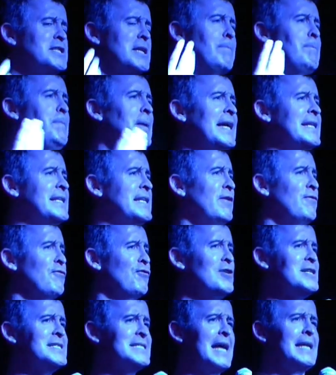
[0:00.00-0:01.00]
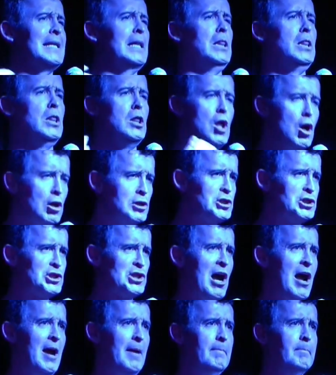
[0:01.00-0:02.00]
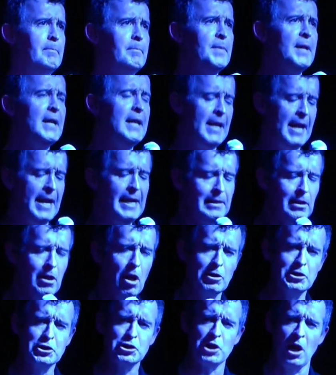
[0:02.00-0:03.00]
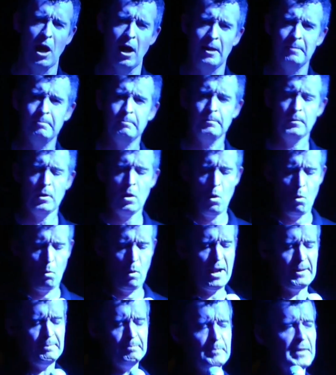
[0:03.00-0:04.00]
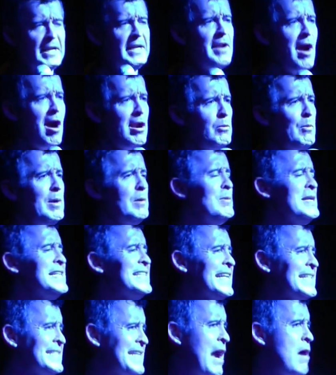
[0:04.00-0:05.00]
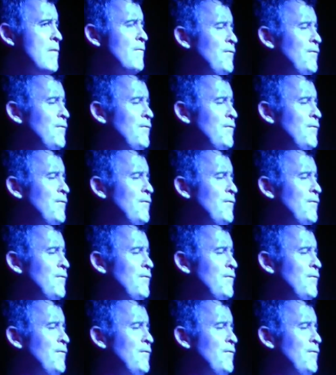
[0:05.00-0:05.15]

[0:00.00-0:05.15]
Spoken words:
a big difference at lunchtime. In lunchtime, in Ireland, when we sit down